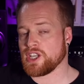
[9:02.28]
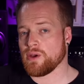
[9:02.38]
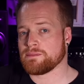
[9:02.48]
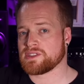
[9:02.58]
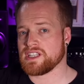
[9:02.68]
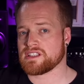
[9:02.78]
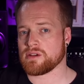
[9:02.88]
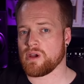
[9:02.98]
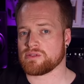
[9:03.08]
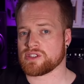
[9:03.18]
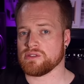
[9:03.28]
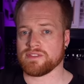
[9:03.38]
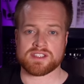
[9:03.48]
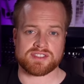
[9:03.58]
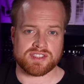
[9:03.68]
UMC 202
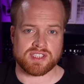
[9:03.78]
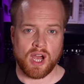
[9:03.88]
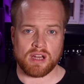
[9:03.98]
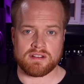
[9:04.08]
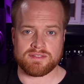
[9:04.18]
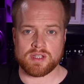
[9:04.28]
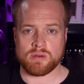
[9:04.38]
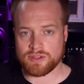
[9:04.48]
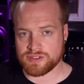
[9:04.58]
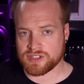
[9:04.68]
versus Scarlett review on